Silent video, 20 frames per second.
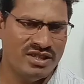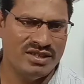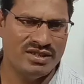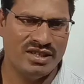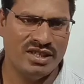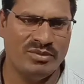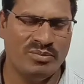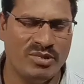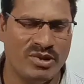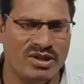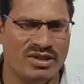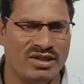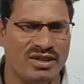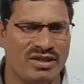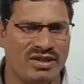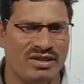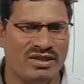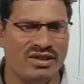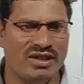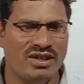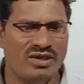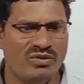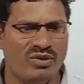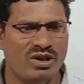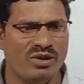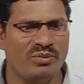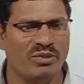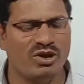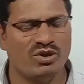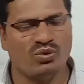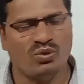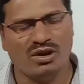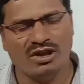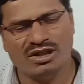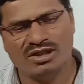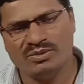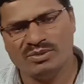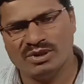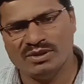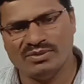things are present in the environment? What do
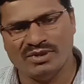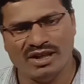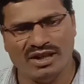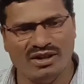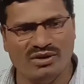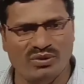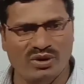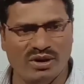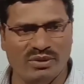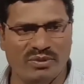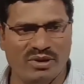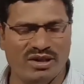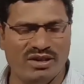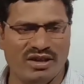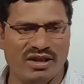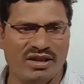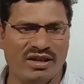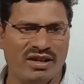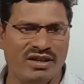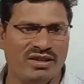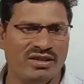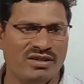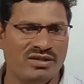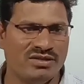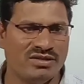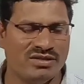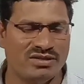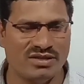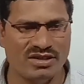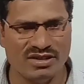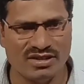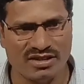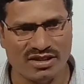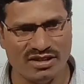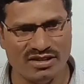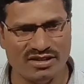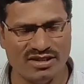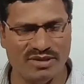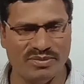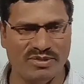you mean by environment? Again, this
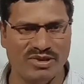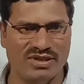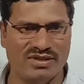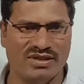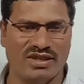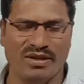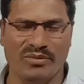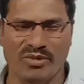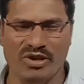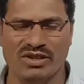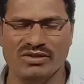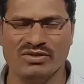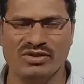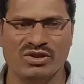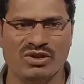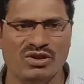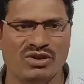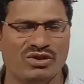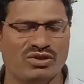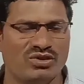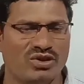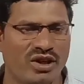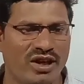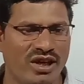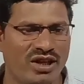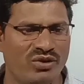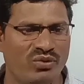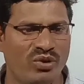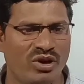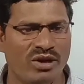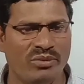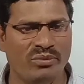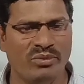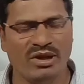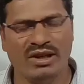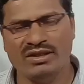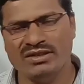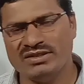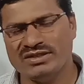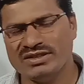concept is coming. So
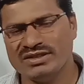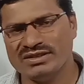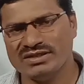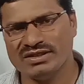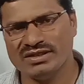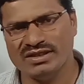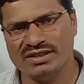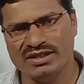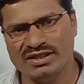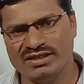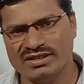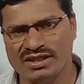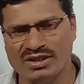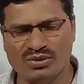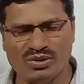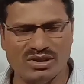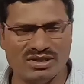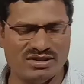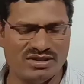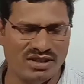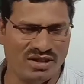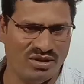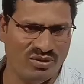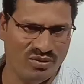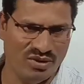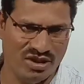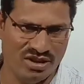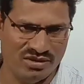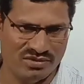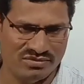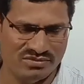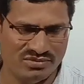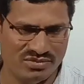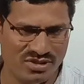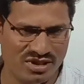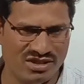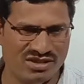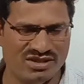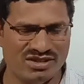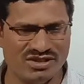environment is our surrounding.
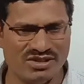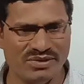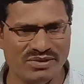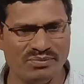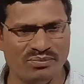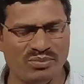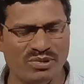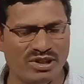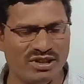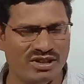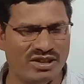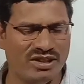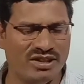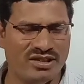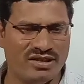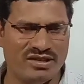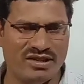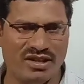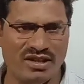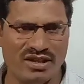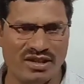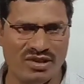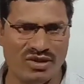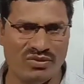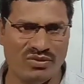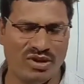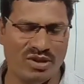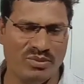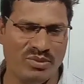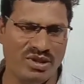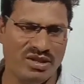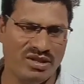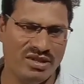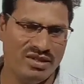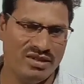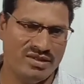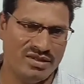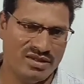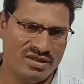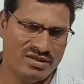The simple thing is there, environment
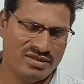is